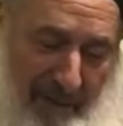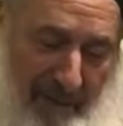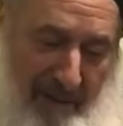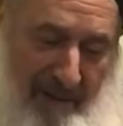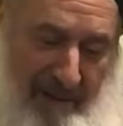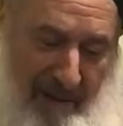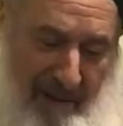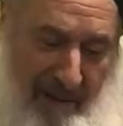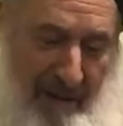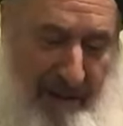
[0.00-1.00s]
He said,
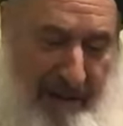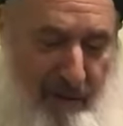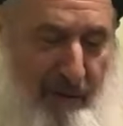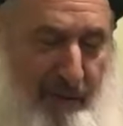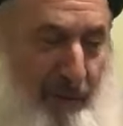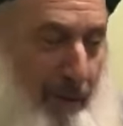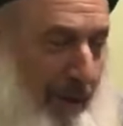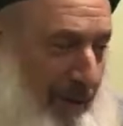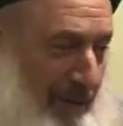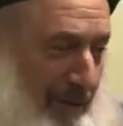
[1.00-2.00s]
it's good you
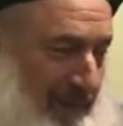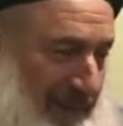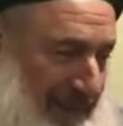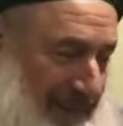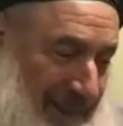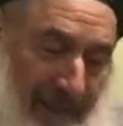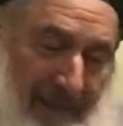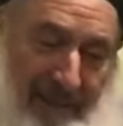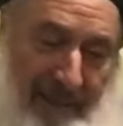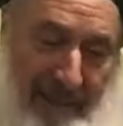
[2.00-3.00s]
called.
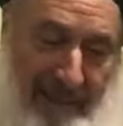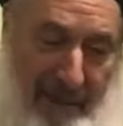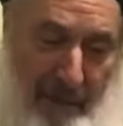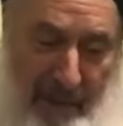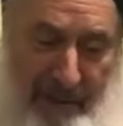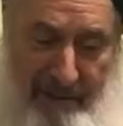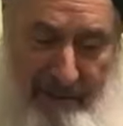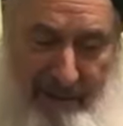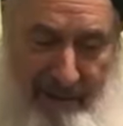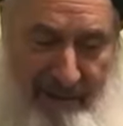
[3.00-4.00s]
I said, why is
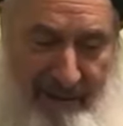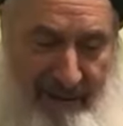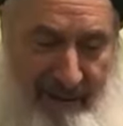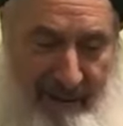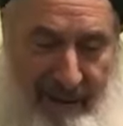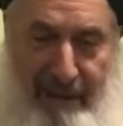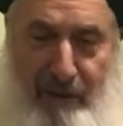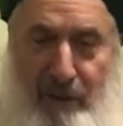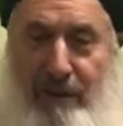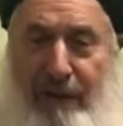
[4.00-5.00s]
that? I
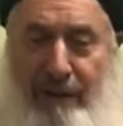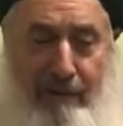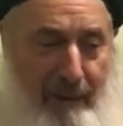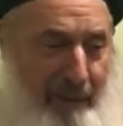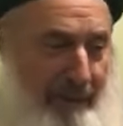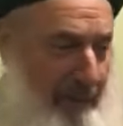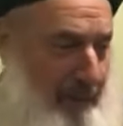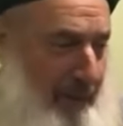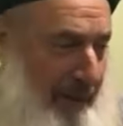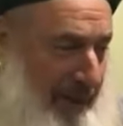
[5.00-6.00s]
just sent you something from
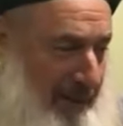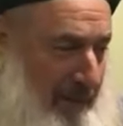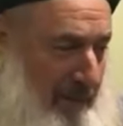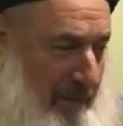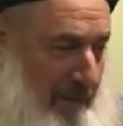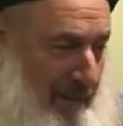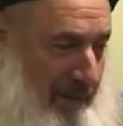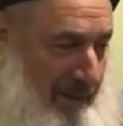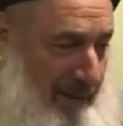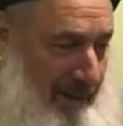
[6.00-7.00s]
Sheikh Nazim.
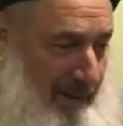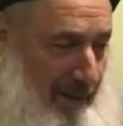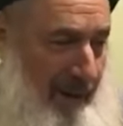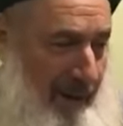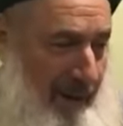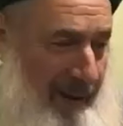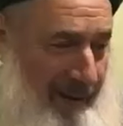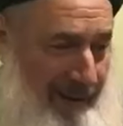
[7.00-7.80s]
You'll like it.